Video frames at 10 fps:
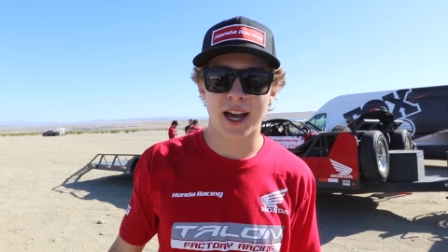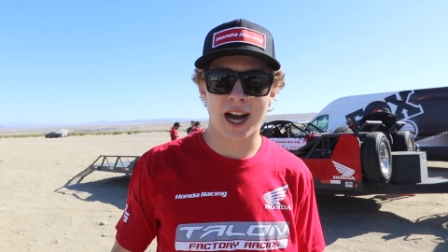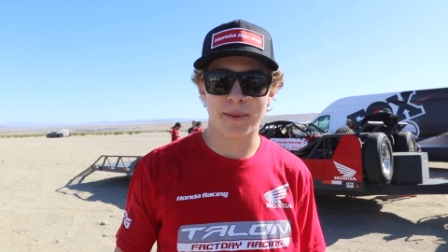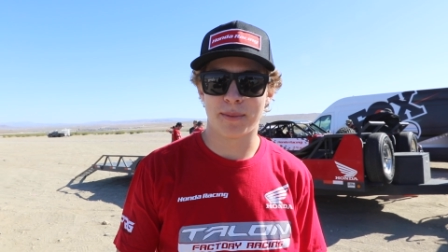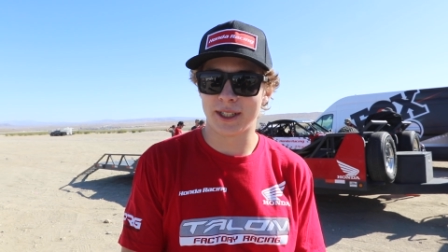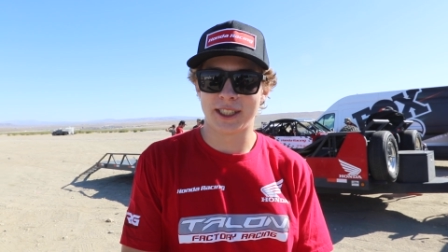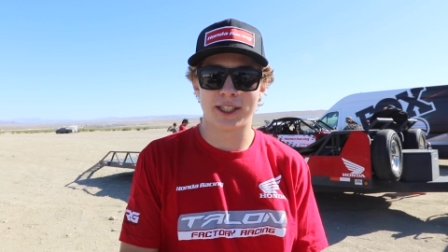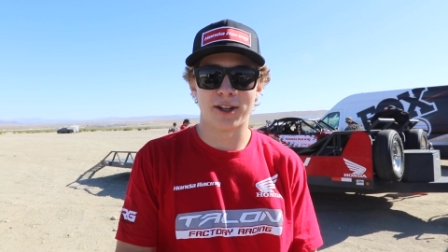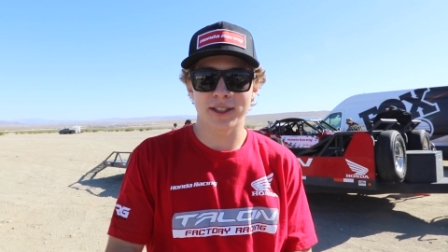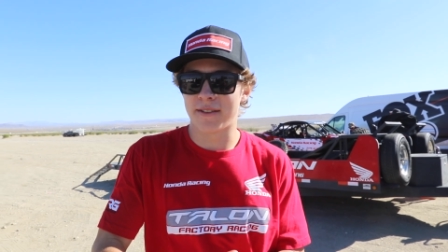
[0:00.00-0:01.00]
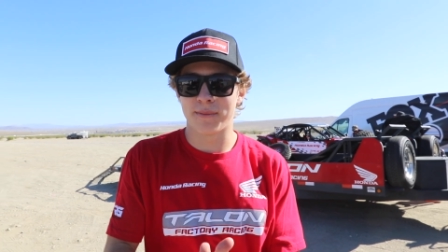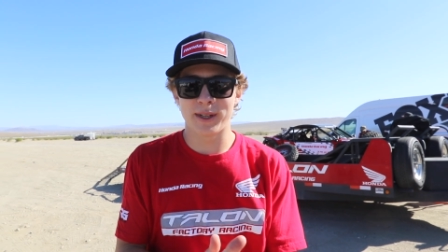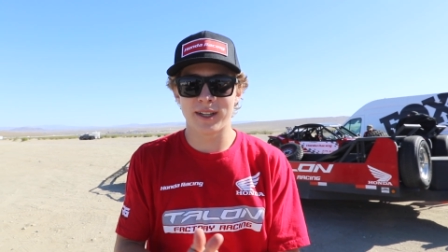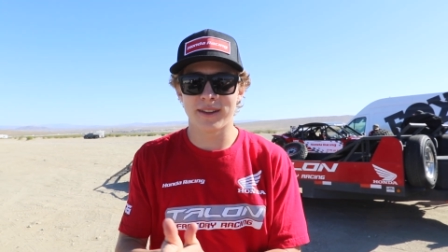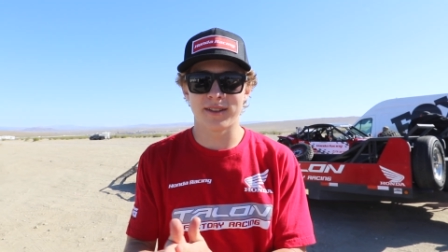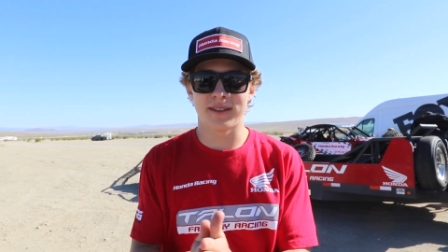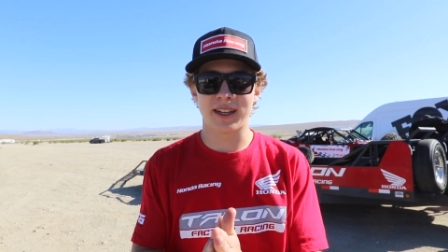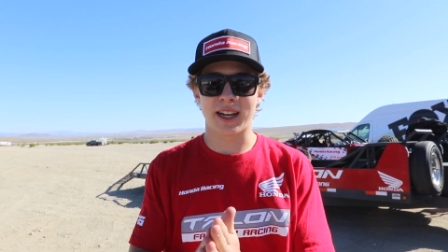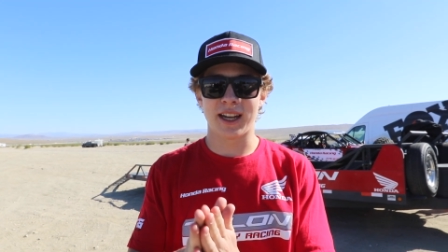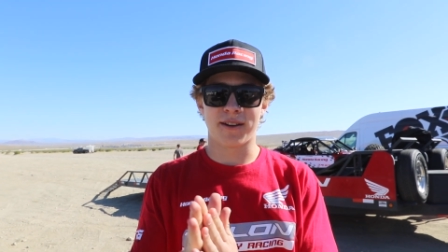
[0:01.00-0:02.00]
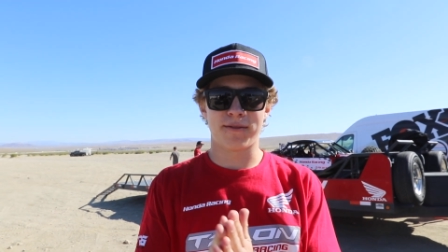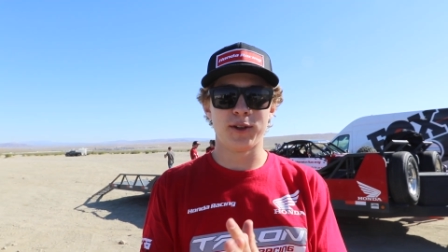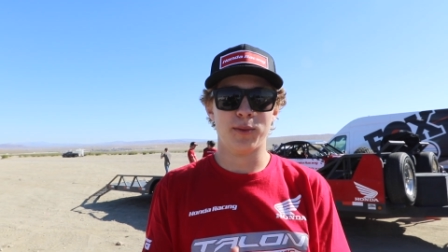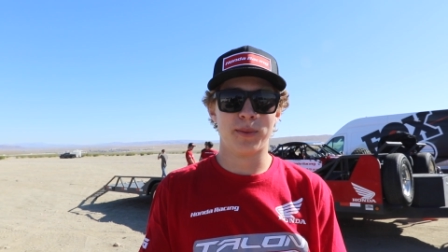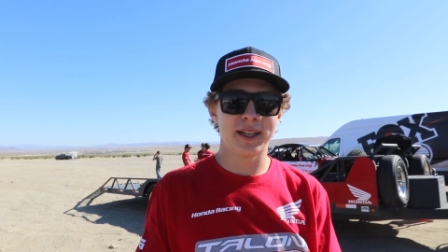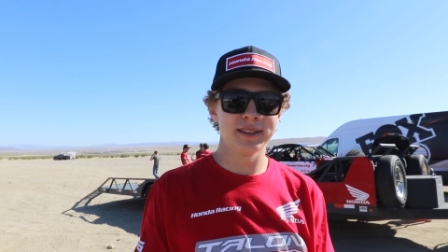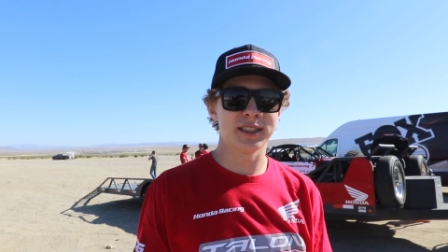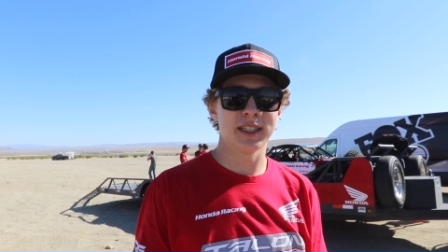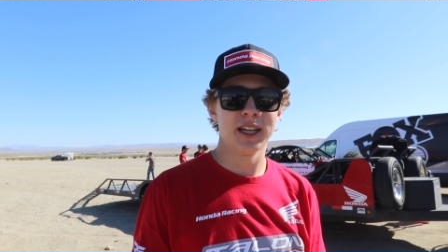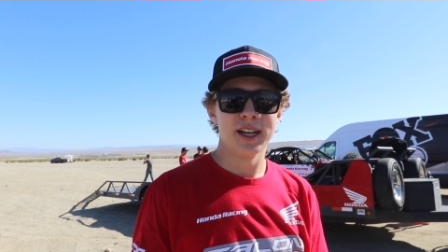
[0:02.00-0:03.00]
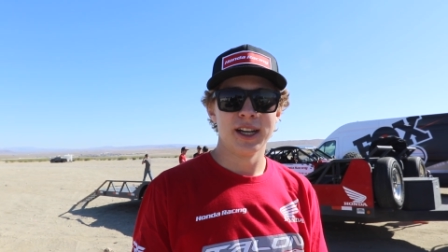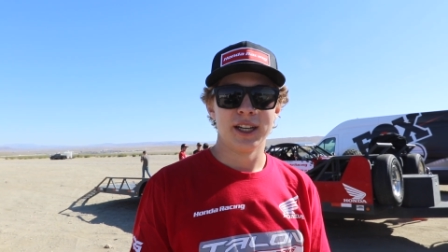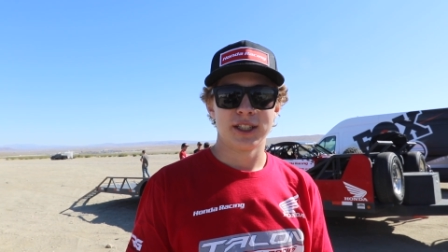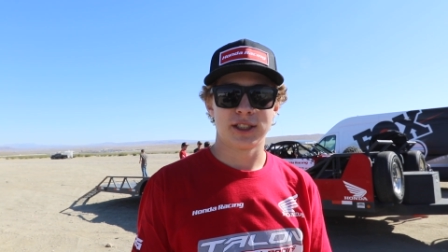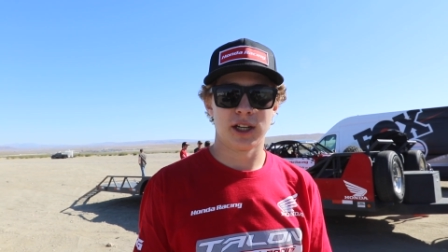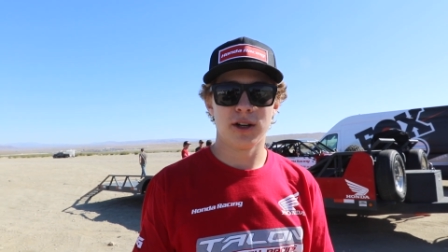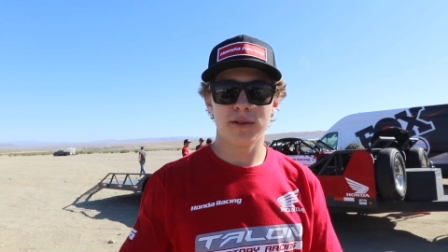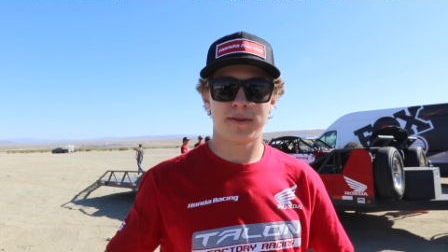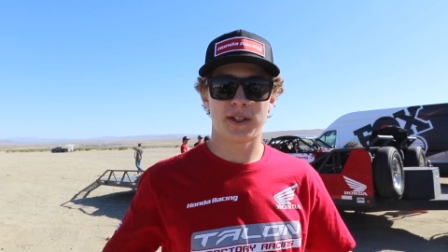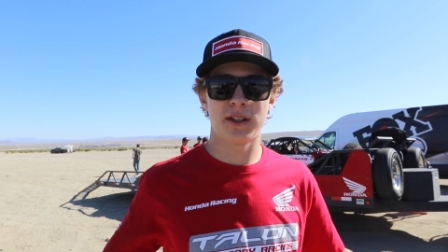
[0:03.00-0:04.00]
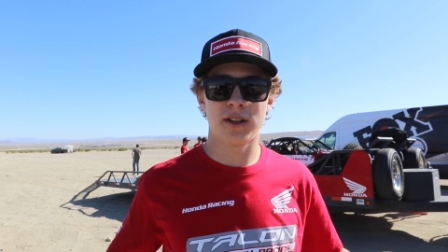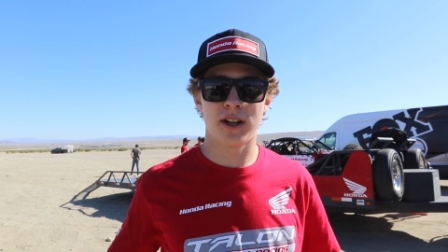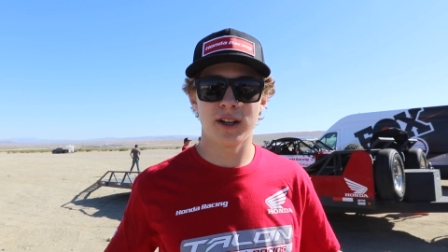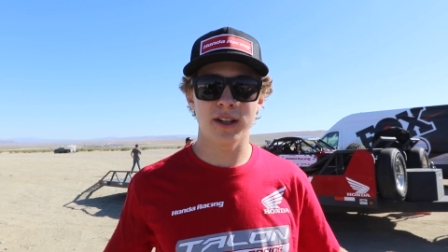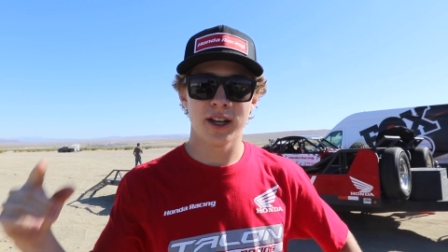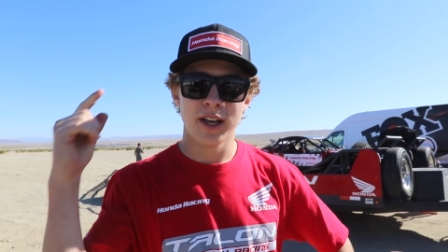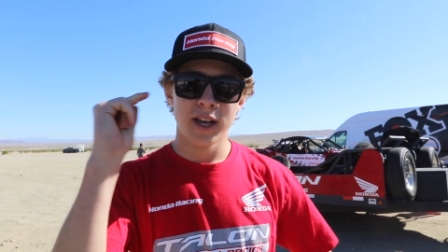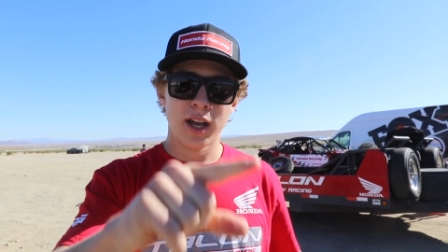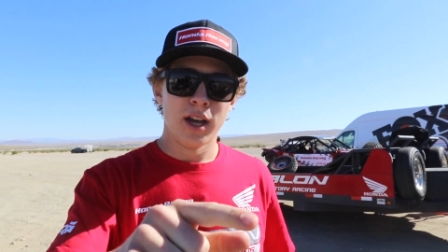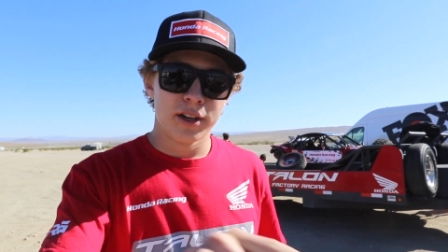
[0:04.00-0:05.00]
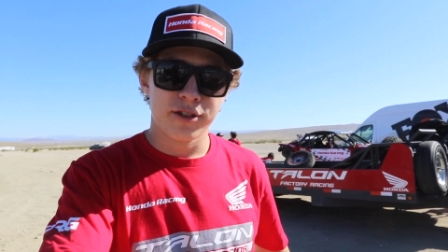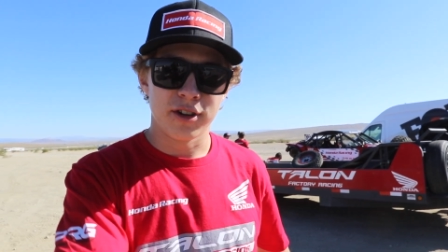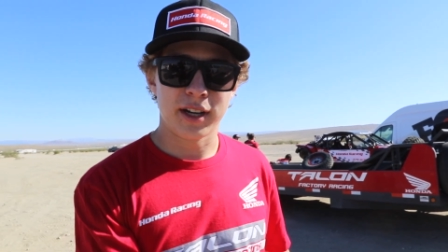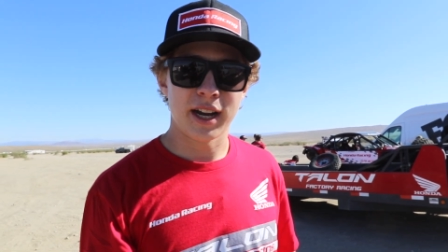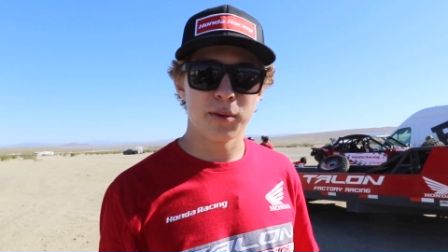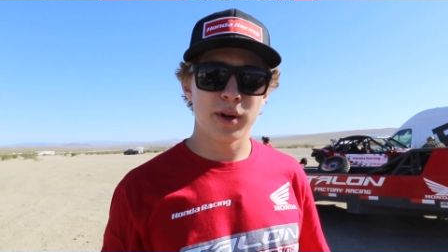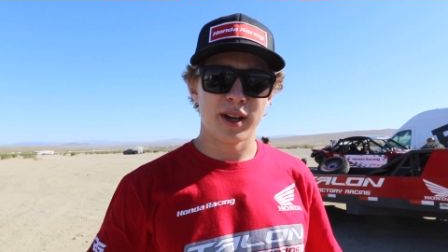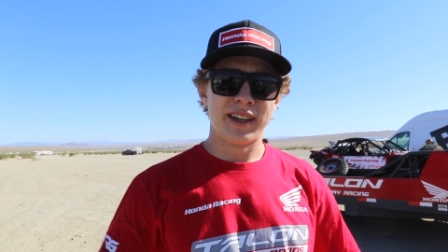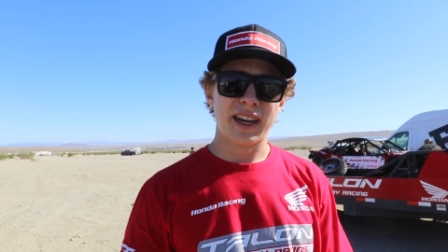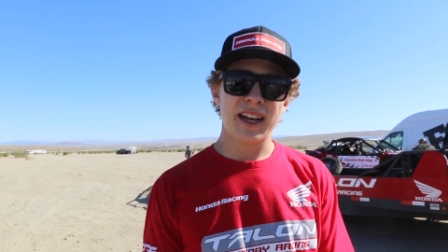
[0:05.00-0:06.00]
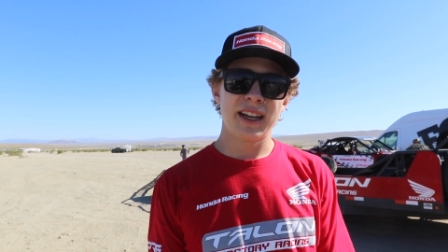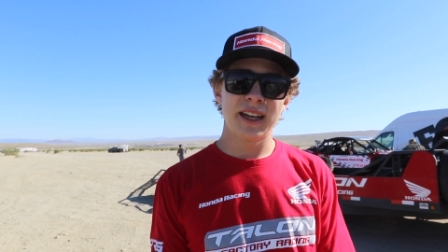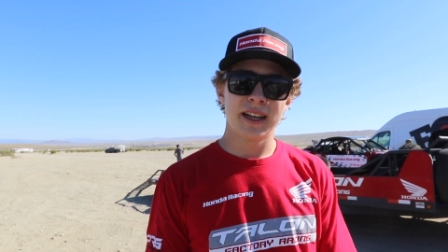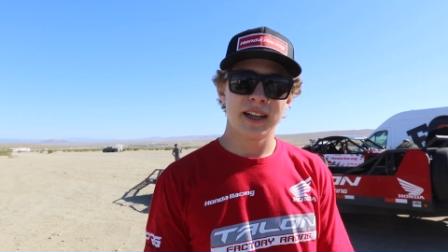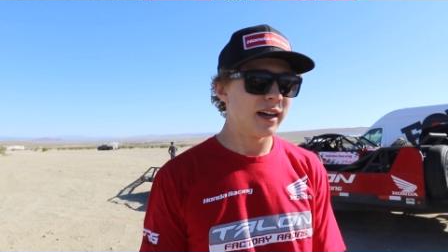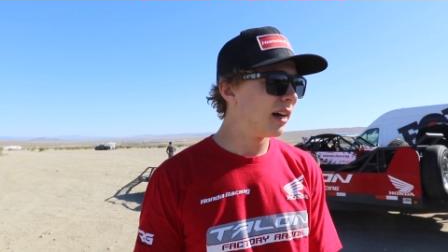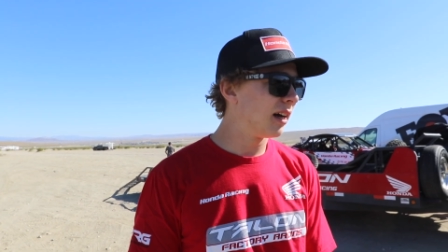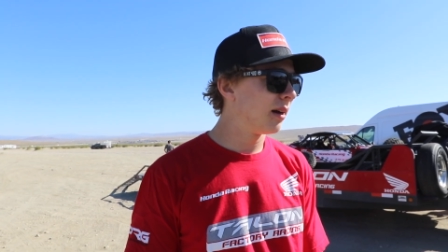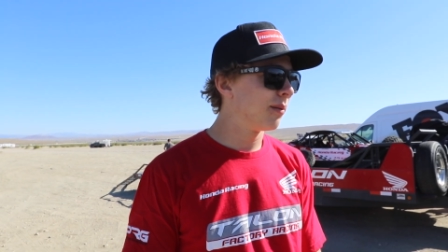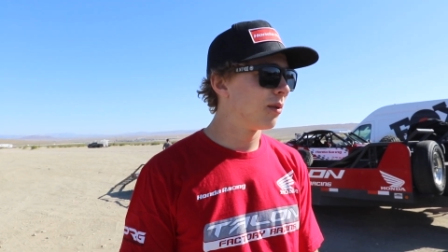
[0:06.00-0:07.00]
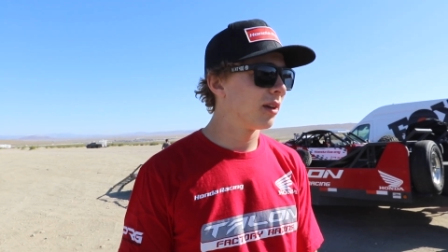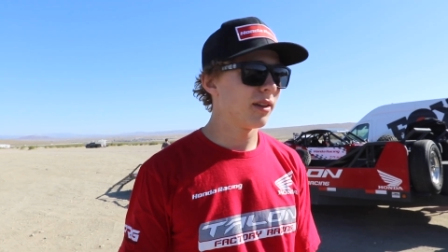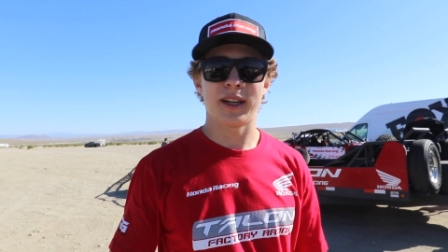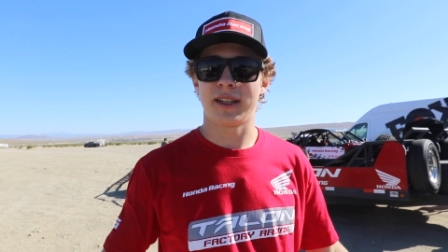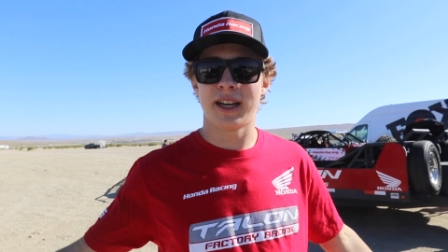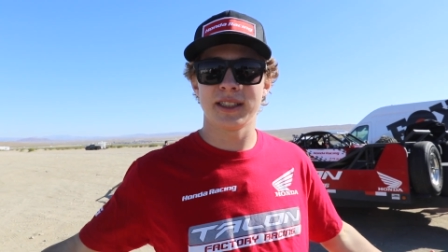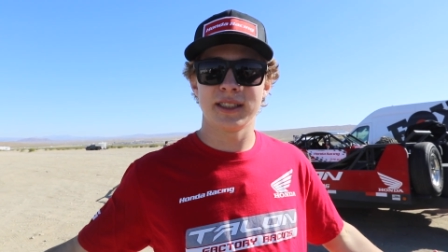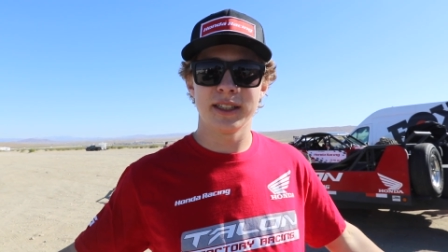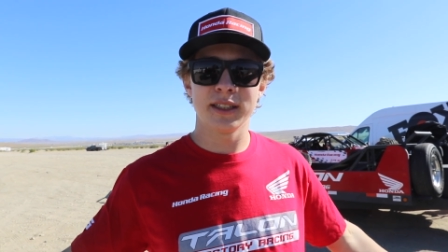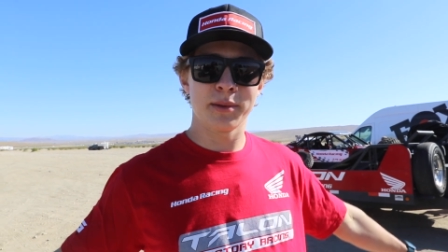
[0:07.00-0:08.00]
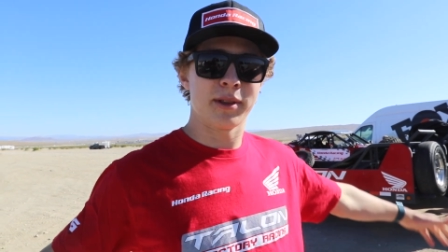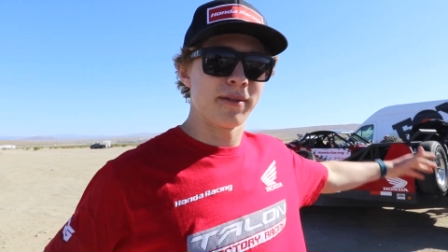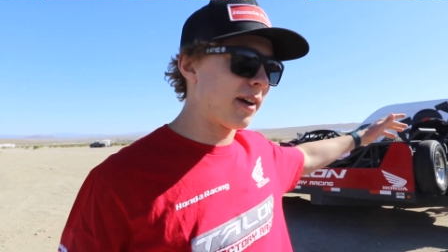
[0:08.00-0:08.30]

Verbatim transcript: I'm pretty stoked. Haven't been in this thing in a few months, so follow along, show you kind of what a day um, what like testing is with the